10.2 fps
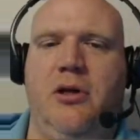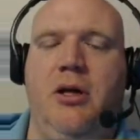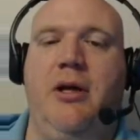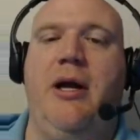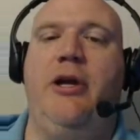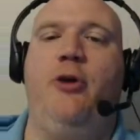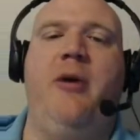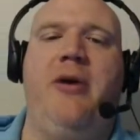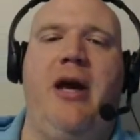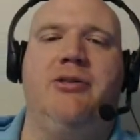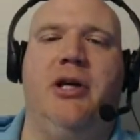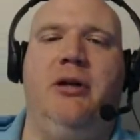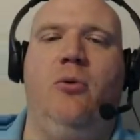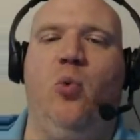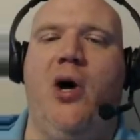Now, you may be asking,
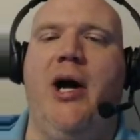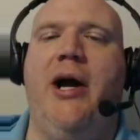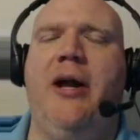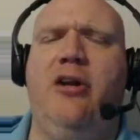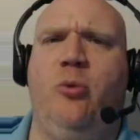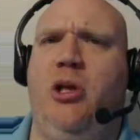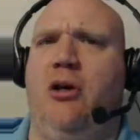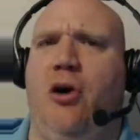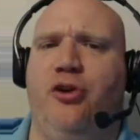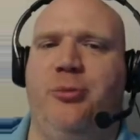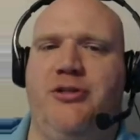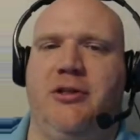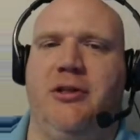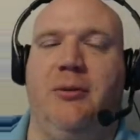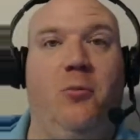why do we need all the
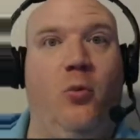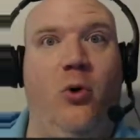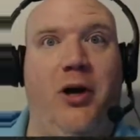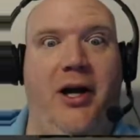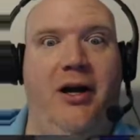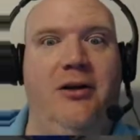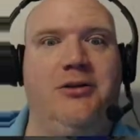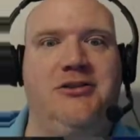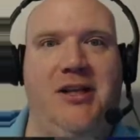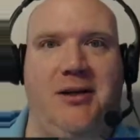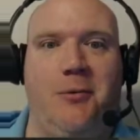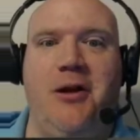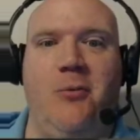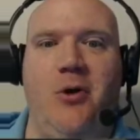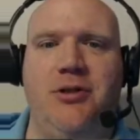mycelium? Well, stick
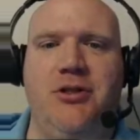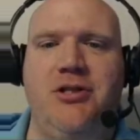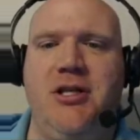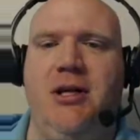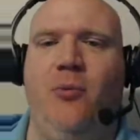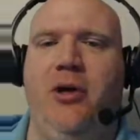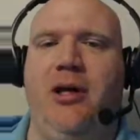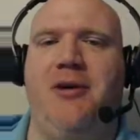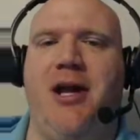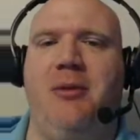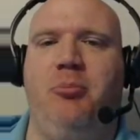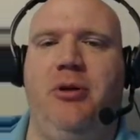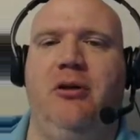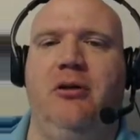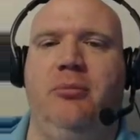around and watch and see. We have got a
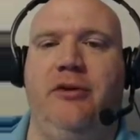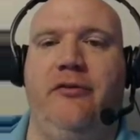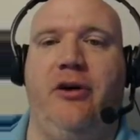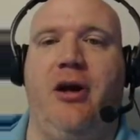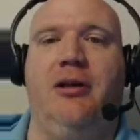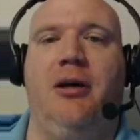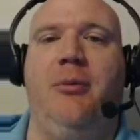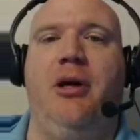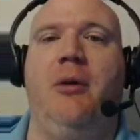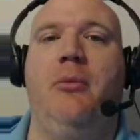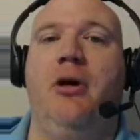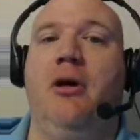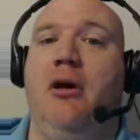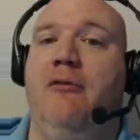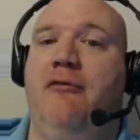build, believe it or not, coming up
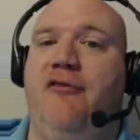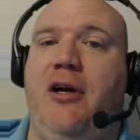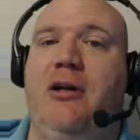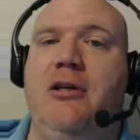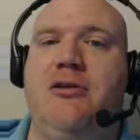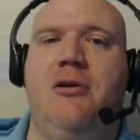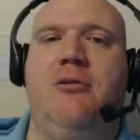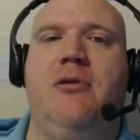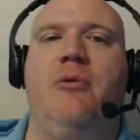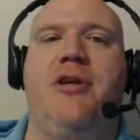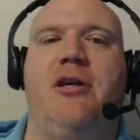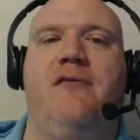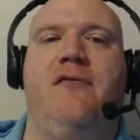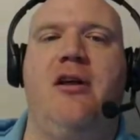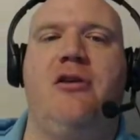fairly soon that will take
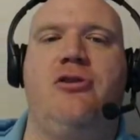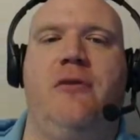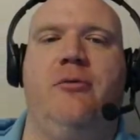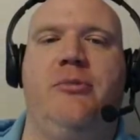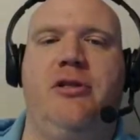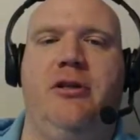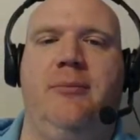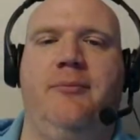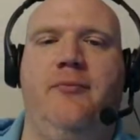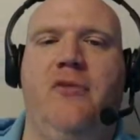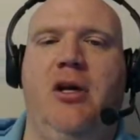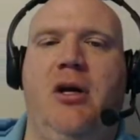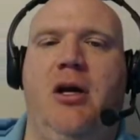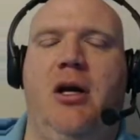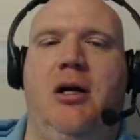advantage of the mycelium.
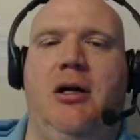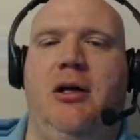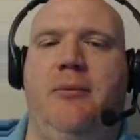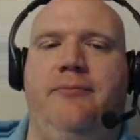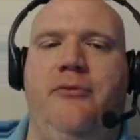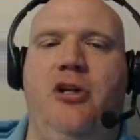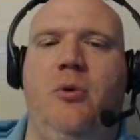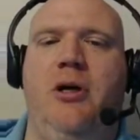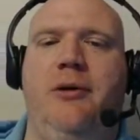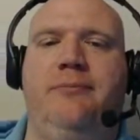You know what?